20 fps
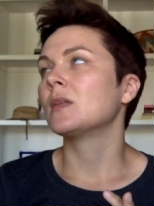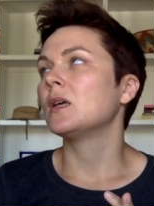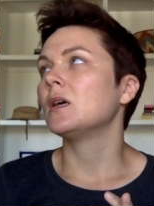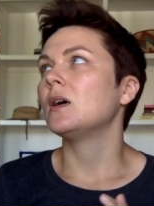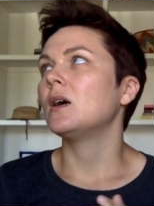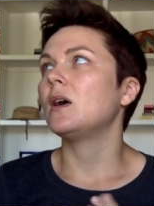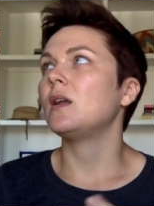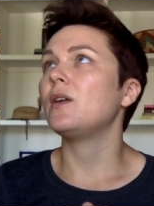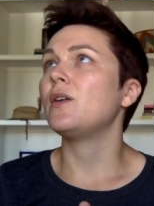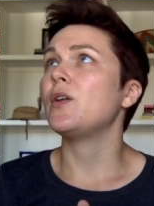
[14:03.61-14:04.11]

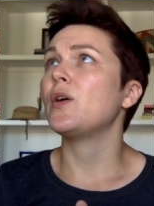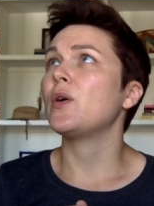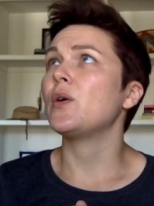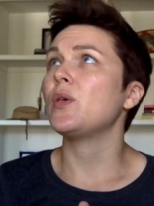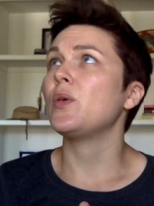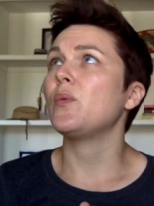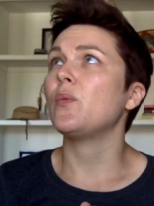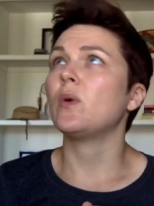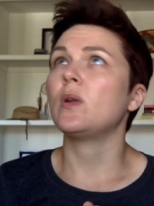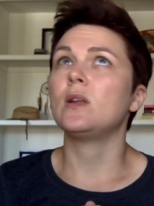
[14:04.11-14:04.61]
I don't know,
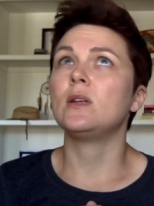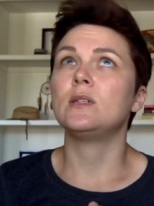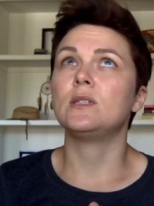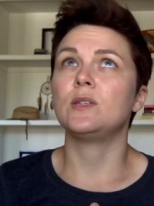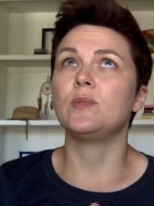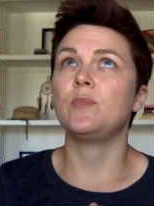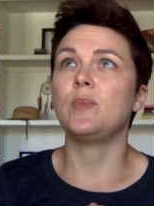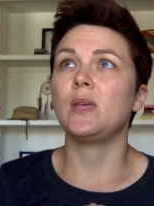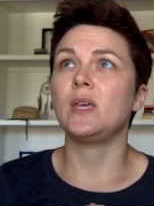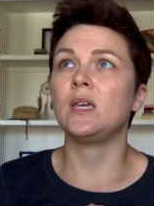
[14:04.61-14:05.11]
you wanted
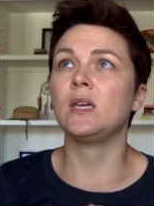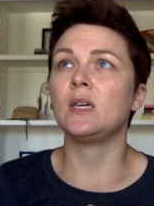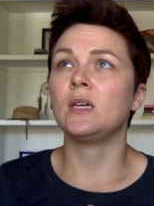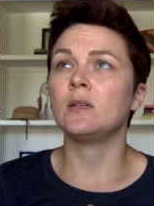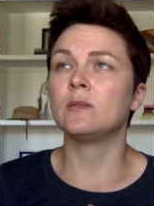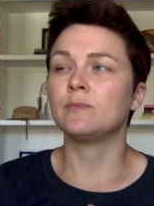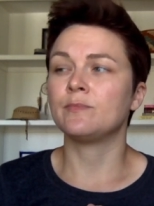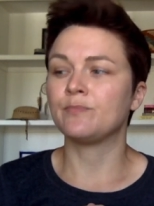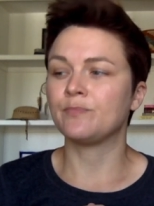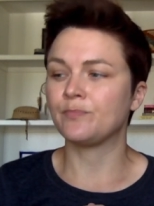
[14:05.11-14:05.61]
to
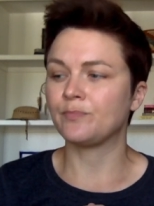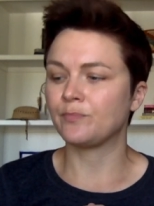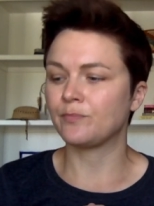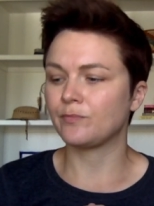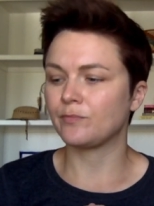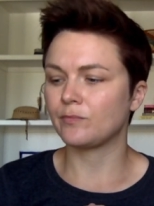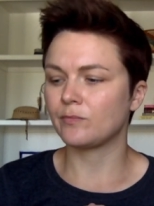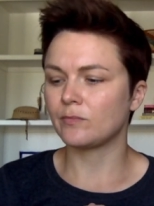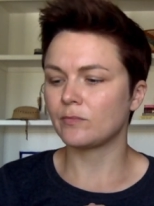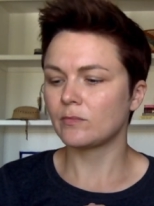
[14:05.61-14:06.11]
be
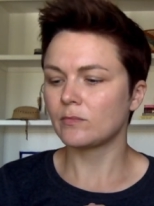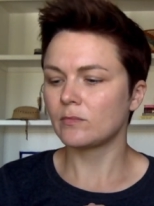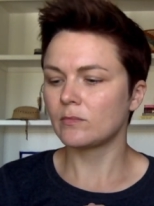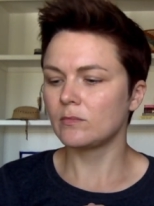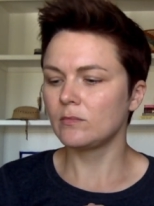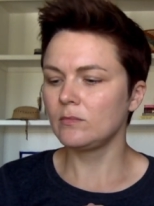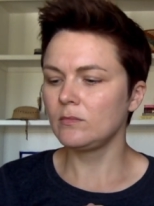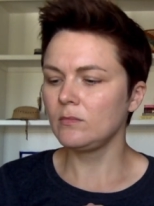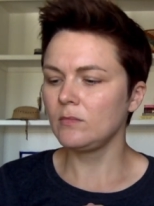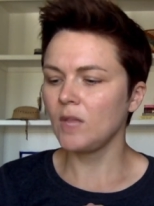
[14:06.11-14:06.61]

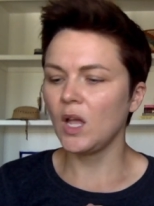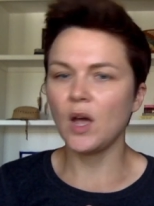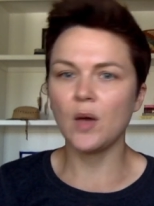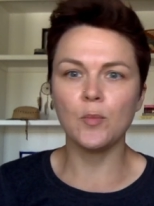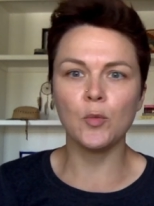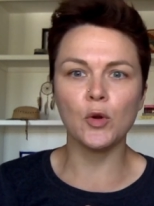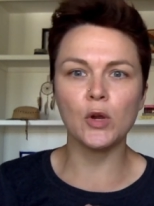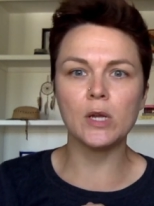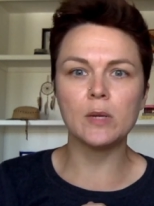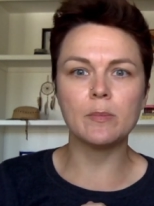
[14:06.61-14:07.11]
a
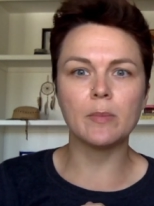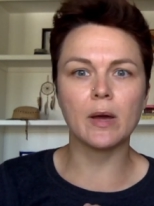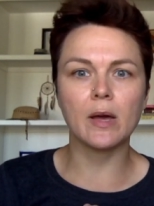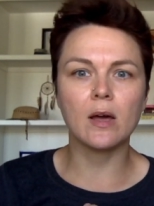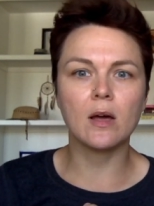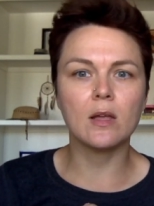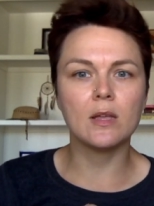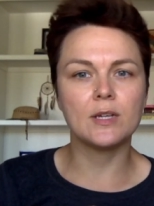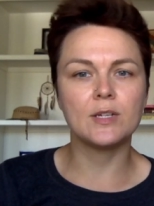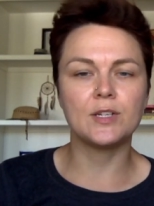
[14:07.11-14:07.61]
marine
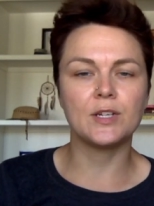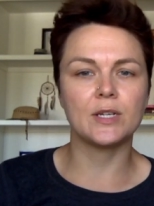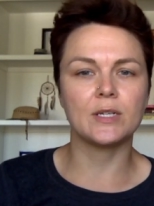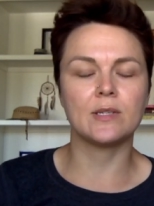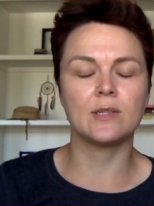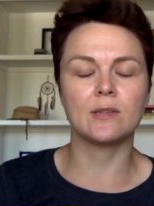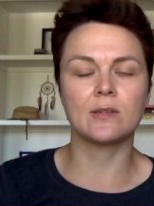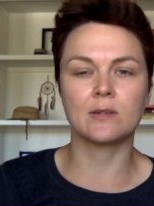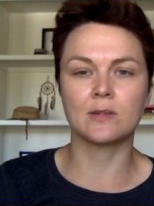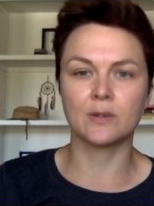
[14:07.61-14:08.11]

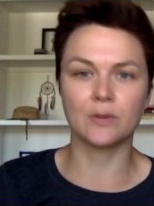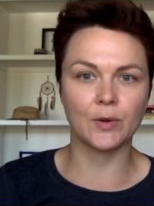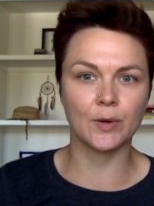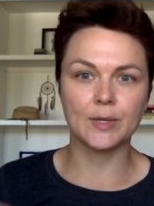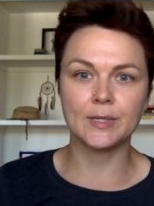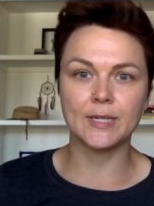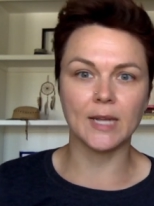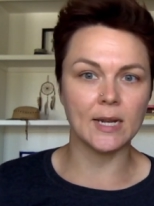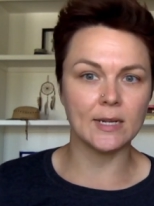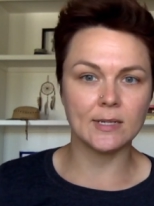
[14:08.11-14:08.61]
biologist or a
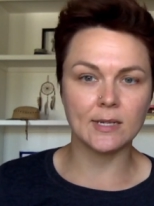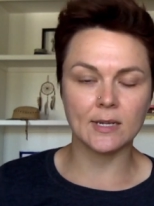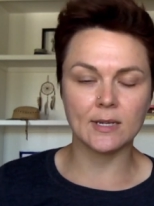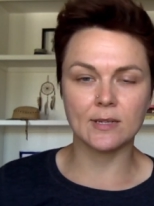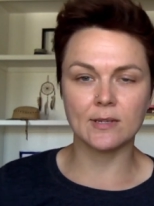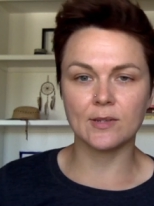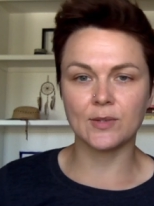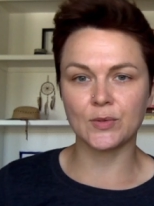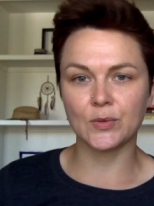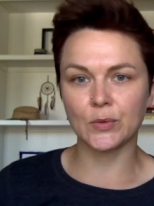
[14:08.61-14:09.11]

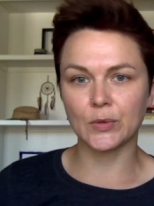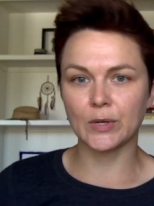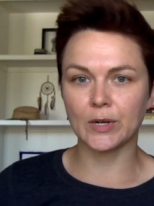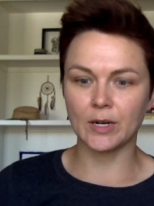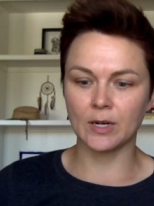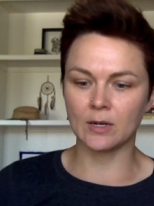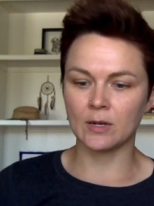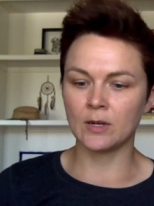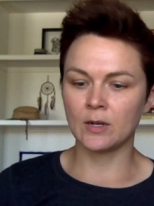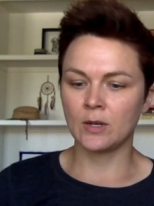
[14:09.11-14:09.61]
dentist,
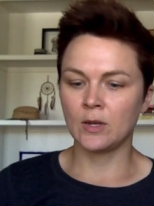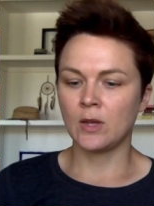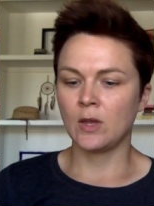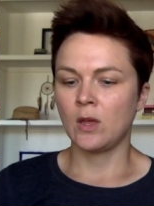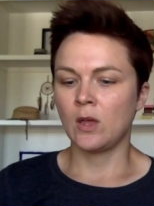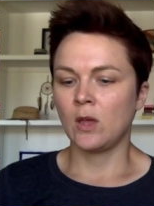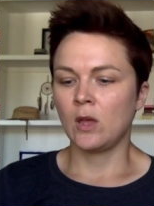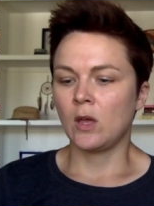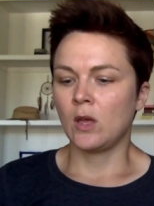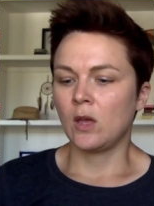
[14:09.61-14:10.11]
or
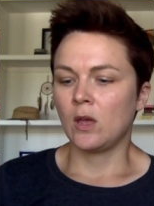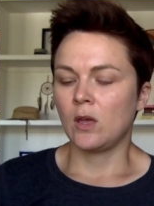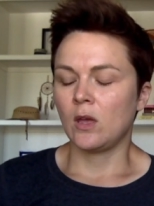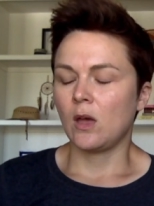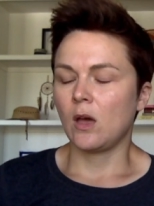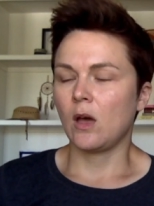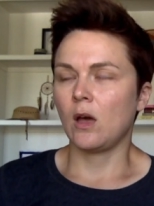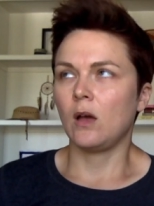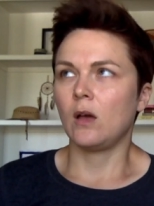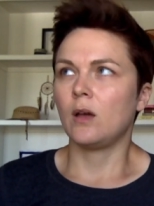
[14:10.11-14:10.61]

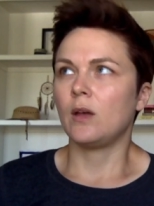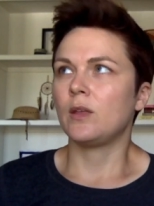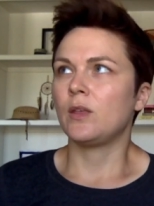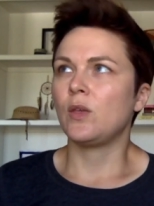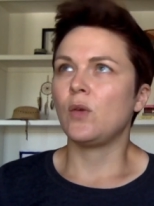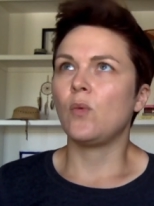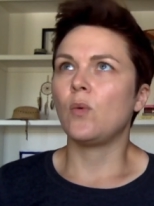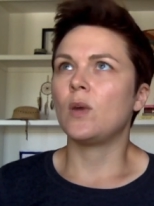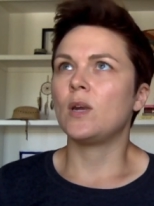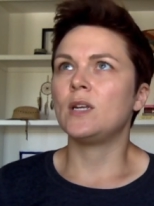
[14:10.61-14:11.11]

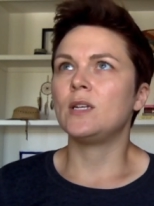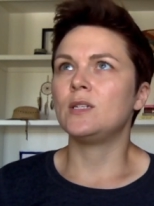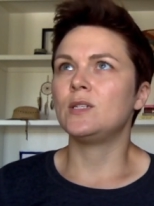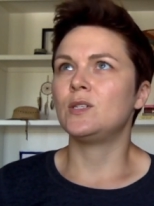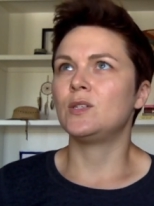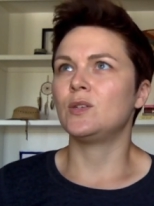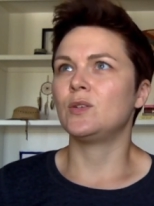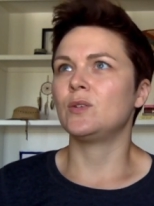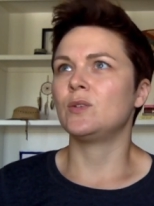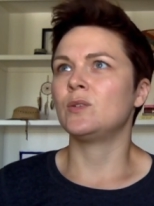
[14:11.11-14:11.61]
you wanted
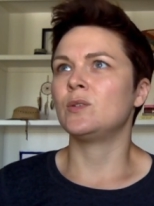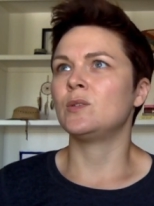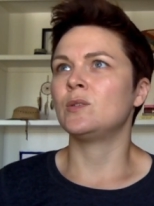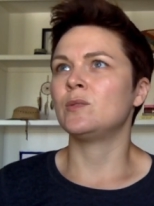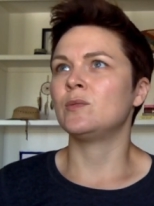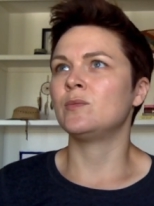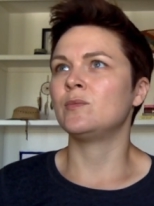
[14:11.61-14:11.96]
to